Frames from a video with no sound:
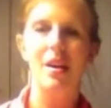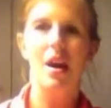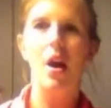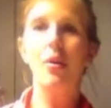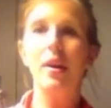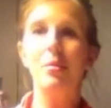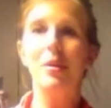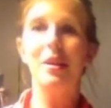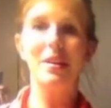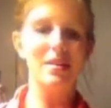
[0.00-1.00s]
Okay, we're
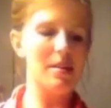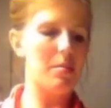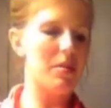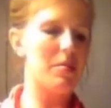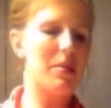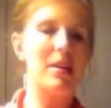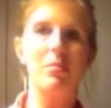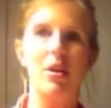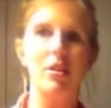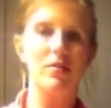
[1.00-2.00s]
going to assemble the main
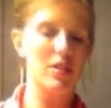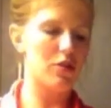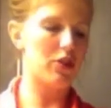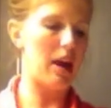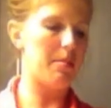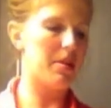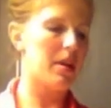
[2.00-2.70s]
part of the strap.